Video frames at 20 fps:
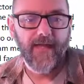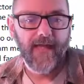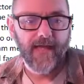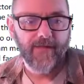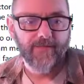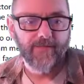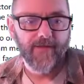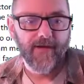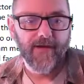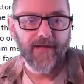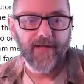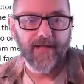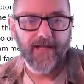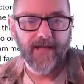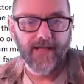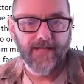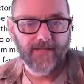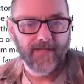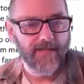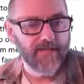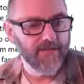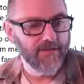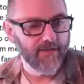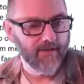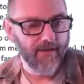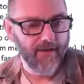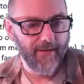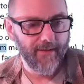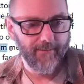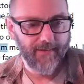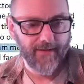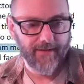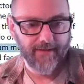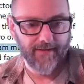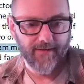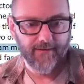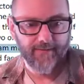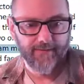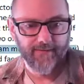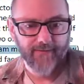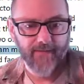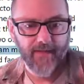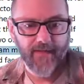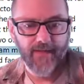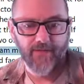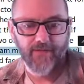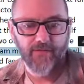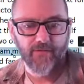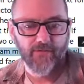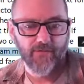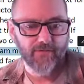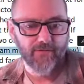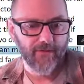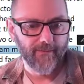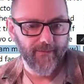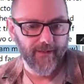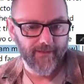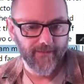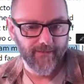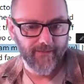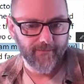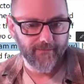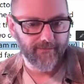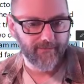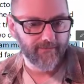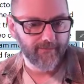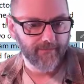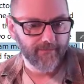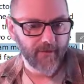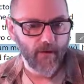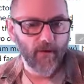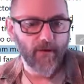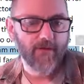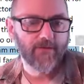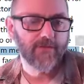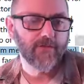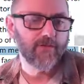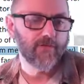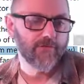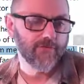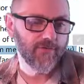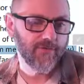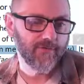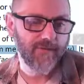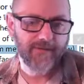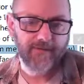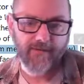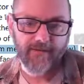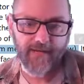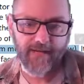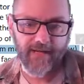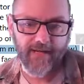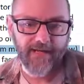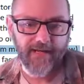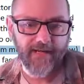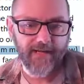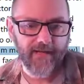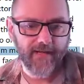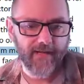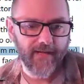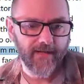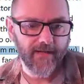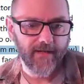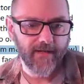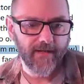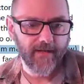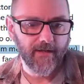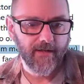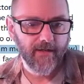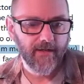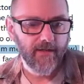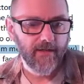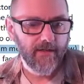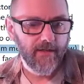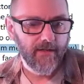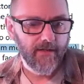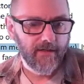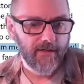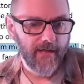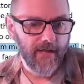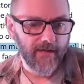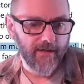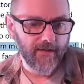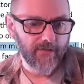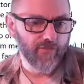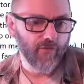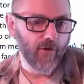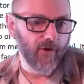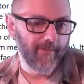And finally, it has a histogram method and a toString method. Oh, it has a toString method and a